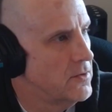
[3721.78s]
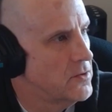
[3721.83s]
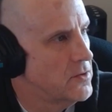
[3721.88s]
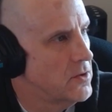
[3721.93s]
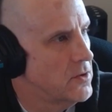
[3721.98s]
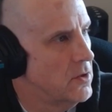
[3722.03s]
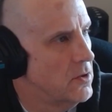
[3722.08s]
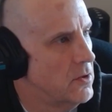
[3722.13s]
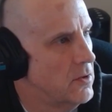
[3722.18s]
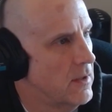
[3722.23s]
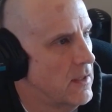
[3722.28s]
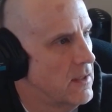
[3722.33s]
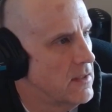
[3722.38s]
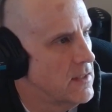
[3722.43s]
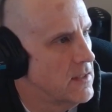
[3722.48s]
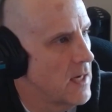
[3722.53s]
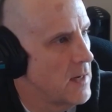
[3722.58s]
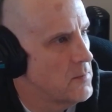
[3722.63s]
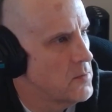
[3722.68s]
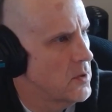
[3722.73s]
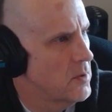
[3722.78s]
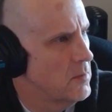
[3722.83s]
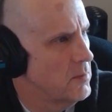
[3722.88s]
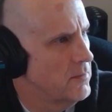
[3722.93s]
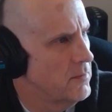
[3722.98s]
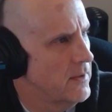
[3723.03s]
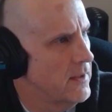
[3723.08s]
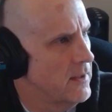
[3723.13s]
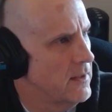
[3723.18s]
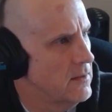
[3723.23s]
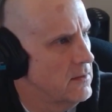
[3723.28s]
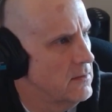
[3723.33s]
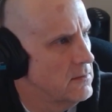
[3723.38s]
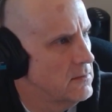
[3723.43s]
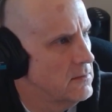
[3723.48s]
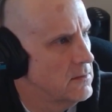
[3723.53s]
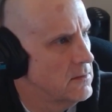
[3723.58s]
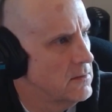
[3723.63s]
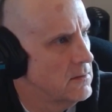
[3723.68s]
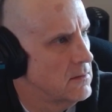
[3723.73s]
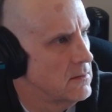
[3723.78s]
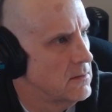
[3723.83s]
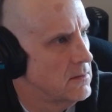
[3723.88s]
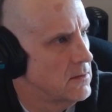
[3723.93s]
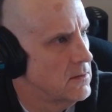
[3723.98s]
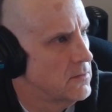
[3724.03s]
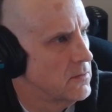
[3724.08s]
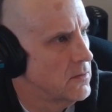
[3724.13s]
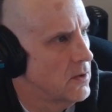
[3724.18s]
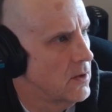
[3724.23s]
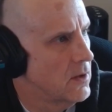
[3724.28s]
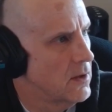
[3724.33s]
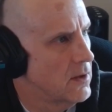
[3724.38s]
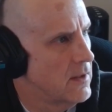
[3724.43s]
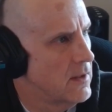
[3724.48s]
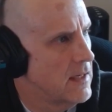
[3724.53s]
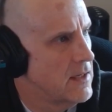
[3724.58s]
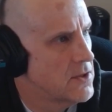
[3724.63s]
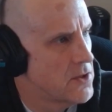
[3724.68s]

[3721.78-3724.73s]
So in a TypeScript file, just for clarity, is